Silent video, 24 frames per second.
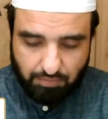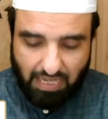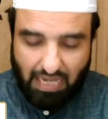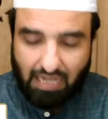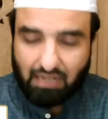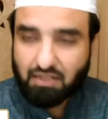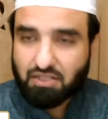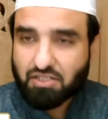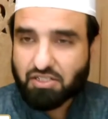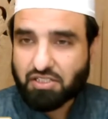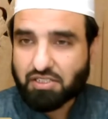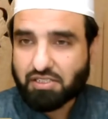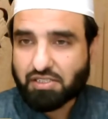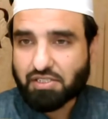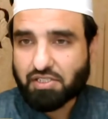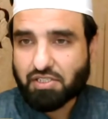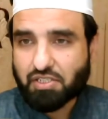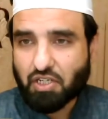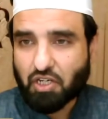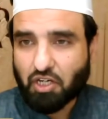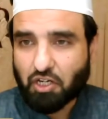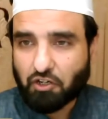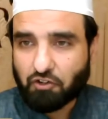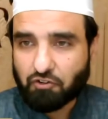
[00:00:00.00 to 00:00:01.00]

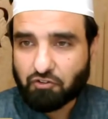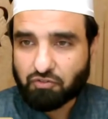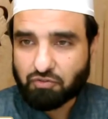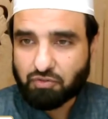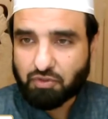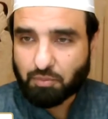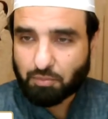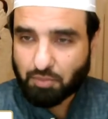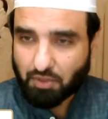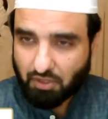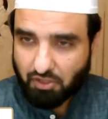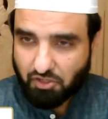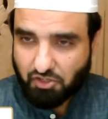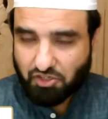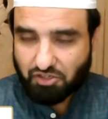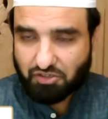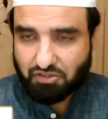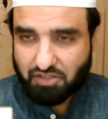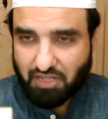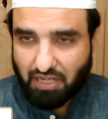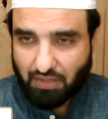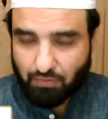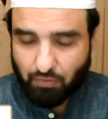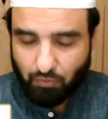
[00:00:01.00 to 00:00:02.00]
palaces of the
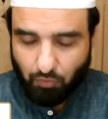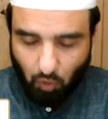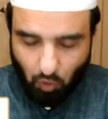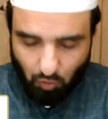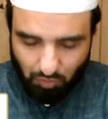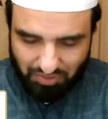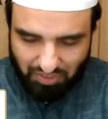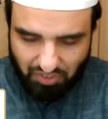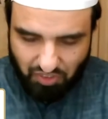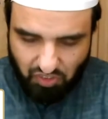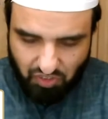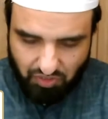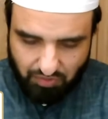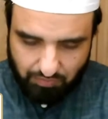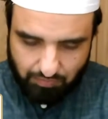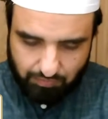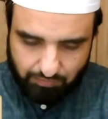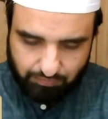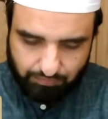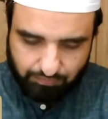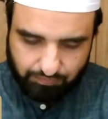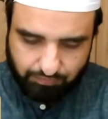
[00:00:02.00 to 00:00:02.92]
Persians and the Romans.